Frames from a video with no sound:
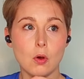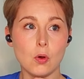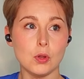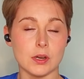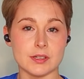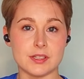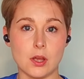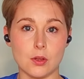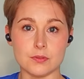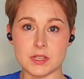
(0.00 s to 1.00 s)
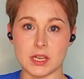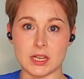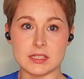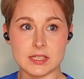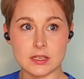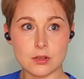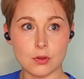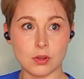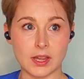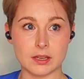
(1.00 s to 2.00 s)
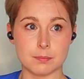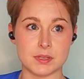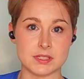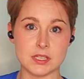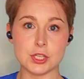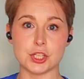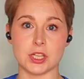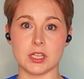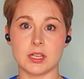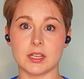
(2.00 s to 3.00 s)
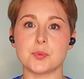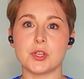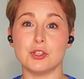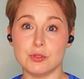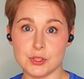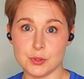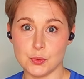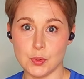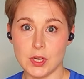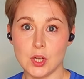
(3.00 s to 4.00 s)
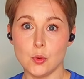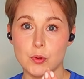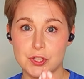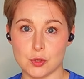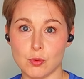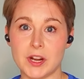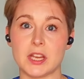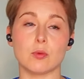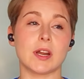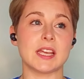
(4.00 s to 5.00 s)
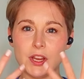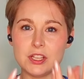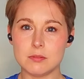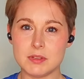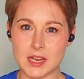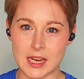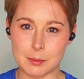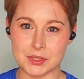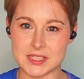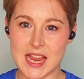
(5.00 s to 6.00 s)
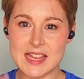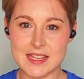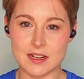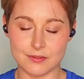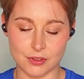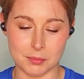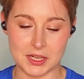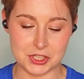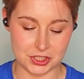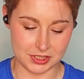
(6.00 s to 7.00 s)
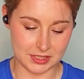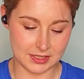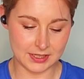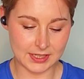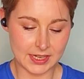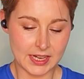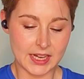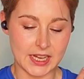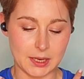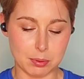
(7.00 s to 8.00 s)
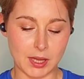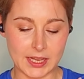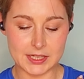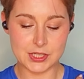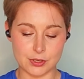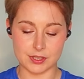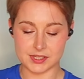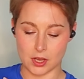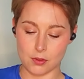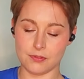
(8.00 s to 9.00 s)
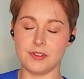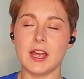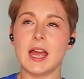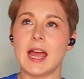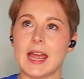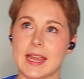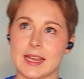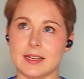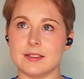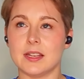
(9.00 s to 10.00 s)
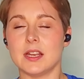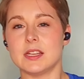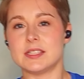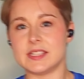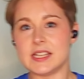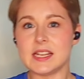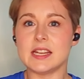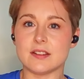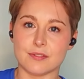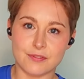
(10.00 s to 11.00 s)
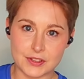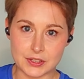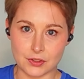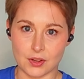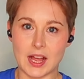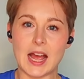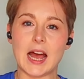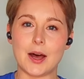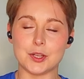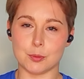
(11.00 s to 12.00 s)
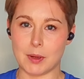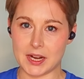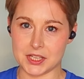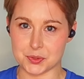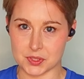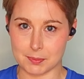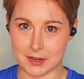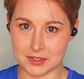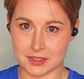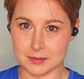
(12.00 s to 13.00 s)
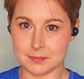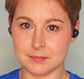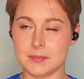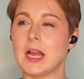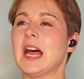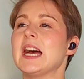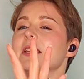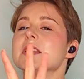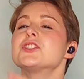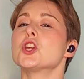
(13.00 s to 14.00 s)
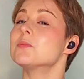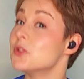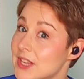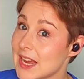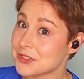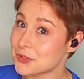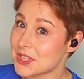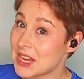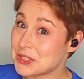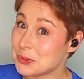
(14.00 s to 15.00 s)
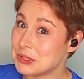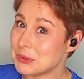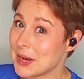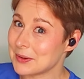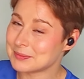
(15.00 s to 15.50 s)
hold ourselves in a single leg position? Because that's what you do when you're running. I want you to be able to take that information and apply it to yourself and see and feel how your body is responding. Let's jump to the exercise you can do